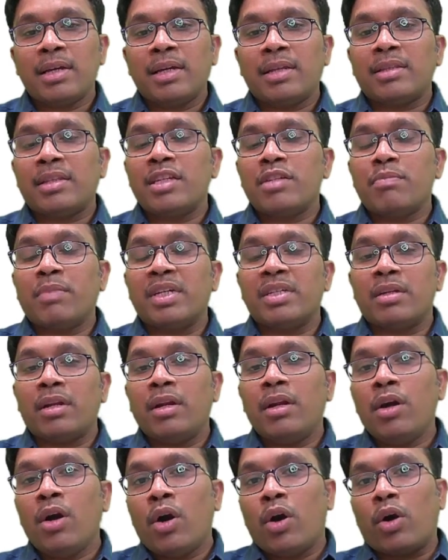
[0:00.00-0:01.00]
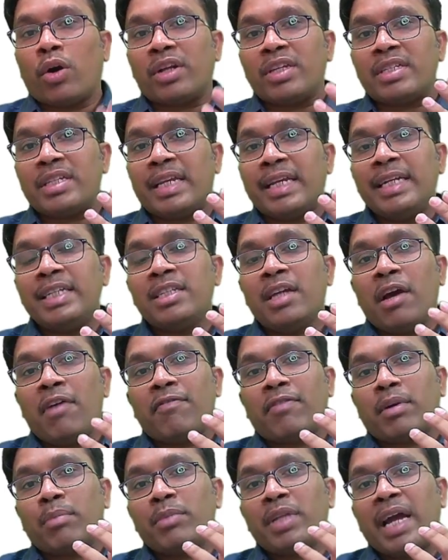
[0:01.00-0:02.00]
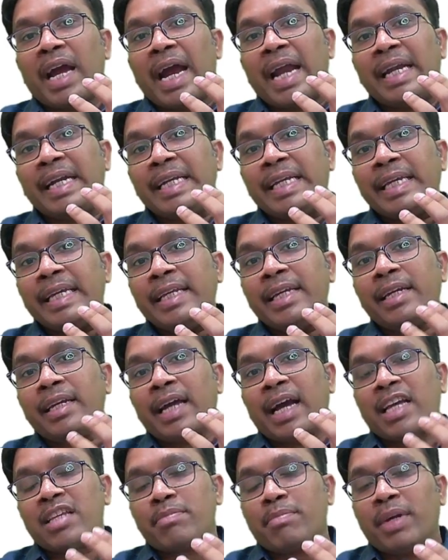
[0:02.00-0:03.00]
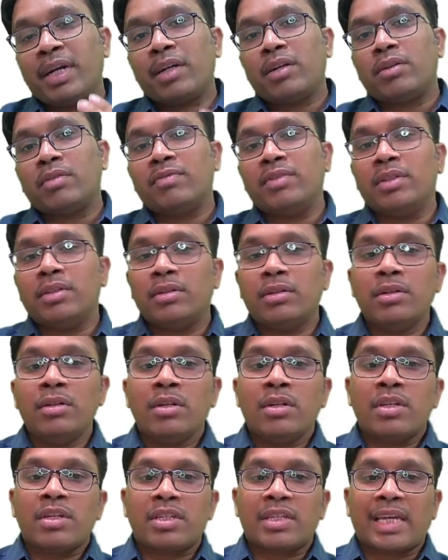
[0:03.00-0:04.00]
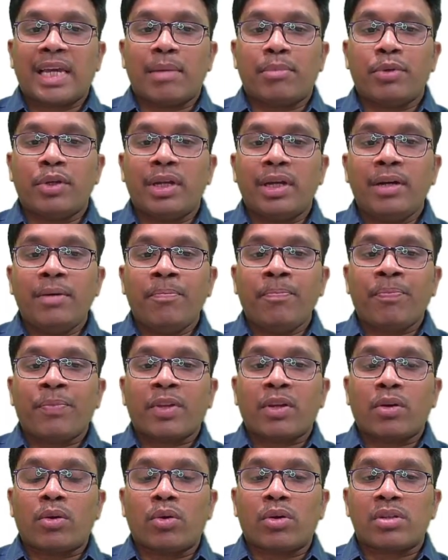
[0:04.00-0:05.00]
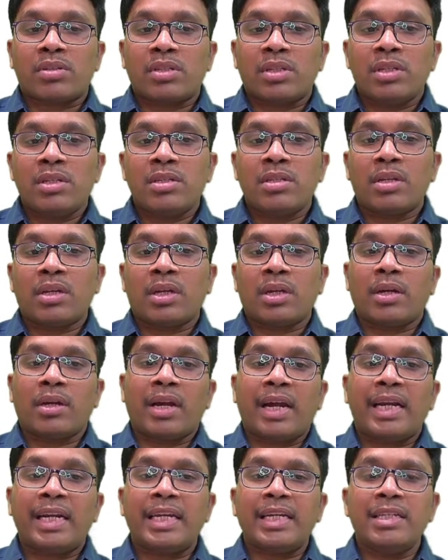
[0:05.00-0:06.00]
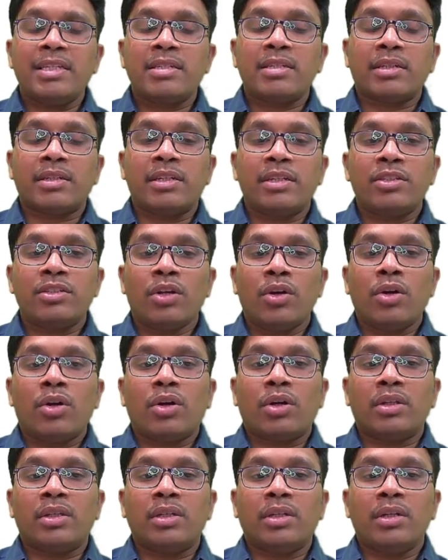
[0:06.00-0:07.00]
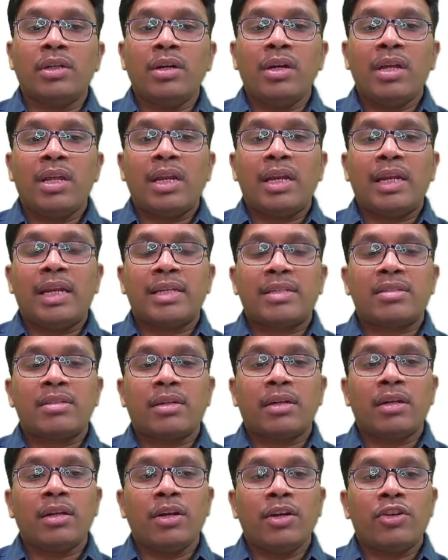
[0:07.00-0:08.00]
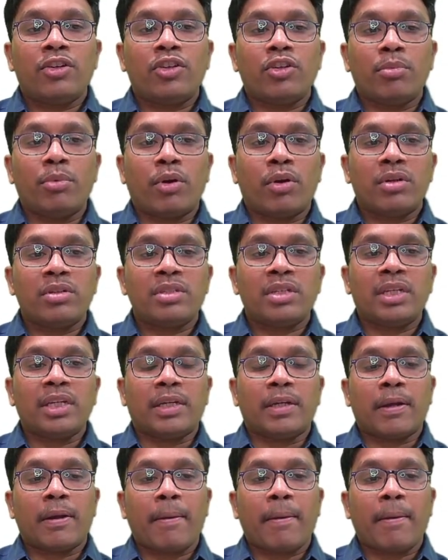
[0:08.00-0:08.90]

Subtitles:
this muscle originates from the anterior aspect of the scapula, courses and inserts on the lesser tuberosity.